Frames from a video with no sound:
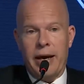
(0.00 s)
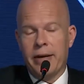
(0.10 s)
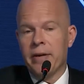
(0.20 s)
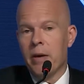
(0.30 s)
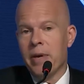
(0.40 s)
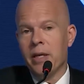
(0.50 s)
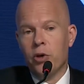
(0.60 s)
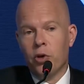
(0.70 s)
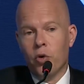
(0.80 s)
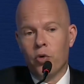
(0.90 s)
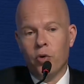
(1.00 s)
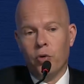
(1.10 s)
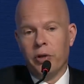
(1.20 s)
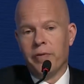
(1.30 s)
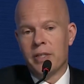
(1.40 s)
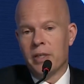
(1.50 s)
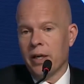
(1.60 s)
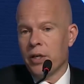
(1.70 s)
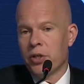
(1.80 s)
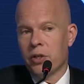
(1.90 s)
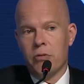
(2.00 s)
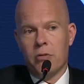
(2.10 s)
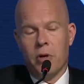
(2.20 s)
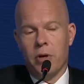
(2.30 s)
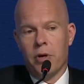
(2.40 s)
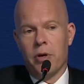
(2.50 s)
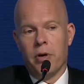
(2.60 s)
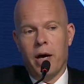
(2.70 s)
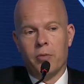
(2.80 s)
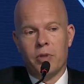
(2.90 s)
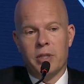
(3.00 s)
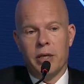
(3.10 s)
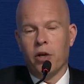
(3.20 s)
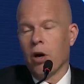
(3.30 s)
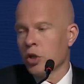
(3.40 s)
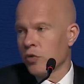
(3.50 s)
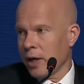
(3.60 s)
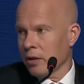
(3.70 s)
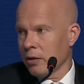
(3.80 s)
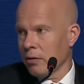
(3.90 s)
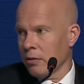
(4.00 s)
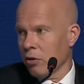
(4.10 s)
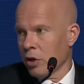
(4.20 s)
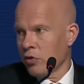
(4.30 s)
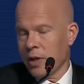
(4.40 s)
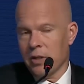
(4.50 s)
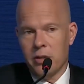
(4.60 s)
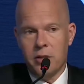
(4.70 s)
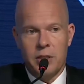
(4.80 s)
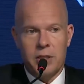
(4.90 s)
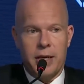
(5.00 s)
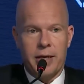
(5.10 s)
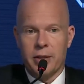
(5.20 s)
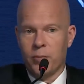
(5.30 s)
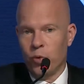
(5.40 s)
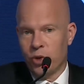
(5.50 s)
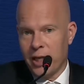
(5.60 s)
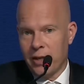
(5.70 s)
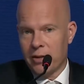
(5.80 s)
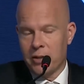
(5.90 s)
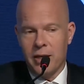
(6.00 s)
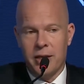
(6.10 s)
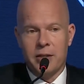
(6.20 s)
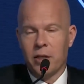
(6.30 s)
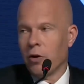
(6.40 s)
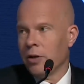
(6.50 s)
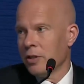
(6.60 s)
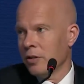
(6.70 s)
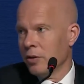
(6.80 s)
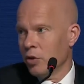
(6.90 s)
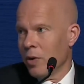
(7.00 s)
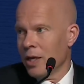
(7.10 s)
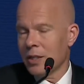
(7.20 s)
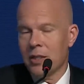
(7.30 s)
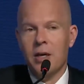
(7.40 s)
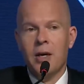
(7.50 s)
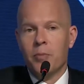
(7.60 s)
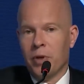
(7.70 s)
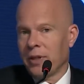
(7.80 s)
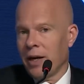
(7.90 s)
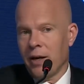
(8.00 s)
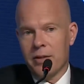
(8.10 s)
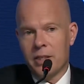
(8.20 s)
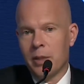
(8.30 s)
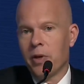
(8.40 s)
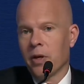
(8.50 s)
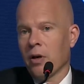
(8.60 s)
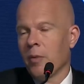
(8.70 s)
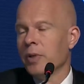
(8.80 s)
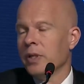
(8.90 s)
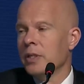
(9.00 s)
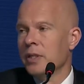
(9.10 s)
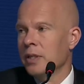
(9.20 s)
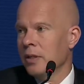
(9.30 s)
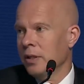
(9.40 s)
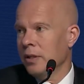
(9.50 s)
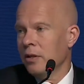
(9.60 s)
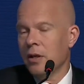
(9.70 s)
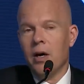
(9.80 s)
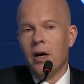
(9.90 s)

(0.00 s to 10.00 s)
And there are many local investigation, I would say, contractors. It's like Booz Allen's and Deloitte's in the US, but there are similar companies here.